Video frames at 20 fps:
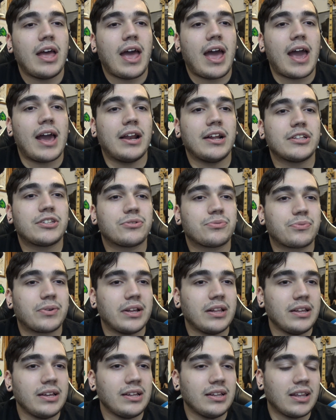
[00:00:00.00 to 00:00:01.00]
and it's
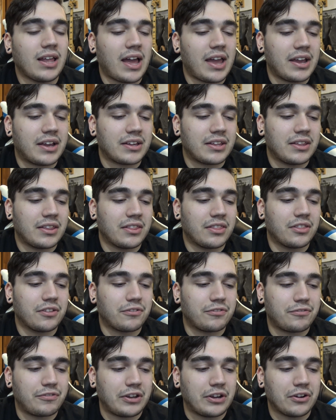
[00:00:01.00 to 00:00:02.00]
really like the
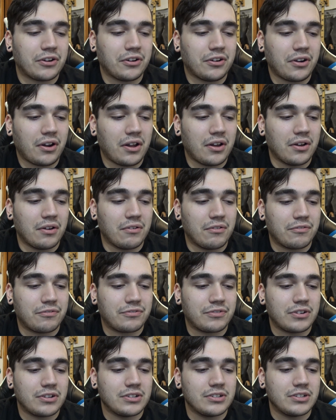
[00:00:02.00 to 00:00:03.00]
fear
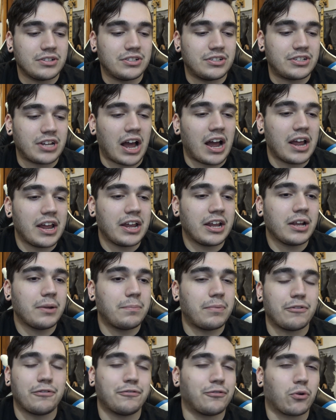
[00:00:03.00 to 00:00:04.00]
of dying
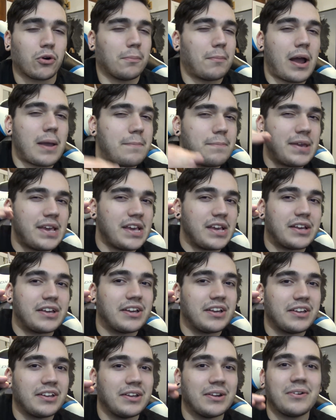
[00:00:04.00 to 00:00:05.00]
before my
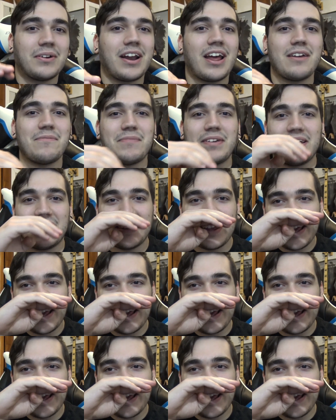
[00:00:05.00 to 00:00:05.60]
peak. You know what I mean?